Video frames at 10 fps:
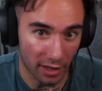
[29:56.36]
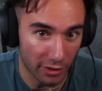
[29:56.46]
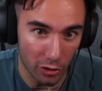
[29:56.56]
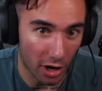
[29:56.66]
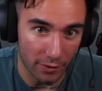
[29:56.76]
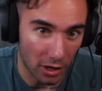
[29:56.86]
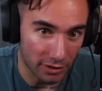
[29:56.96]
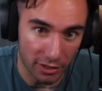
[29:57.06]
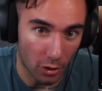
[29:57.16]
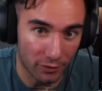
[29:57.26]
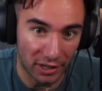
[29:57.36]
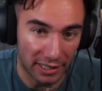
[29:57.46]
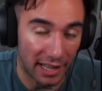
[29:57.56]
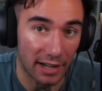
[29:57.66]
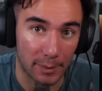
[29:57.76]
I know none of y'all did. Don't fucking
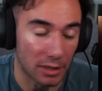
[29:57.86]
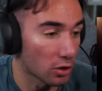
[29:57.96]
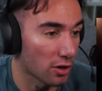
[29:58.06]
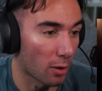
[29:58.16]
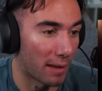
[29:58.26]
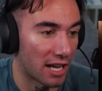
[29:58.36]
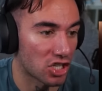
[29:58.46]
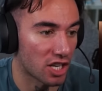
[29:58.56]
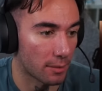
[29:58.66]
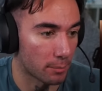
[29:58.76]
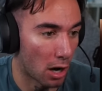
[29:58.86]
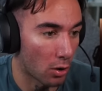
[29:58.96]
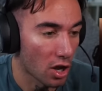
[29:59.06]
lie to me. You don't buy shit, bro.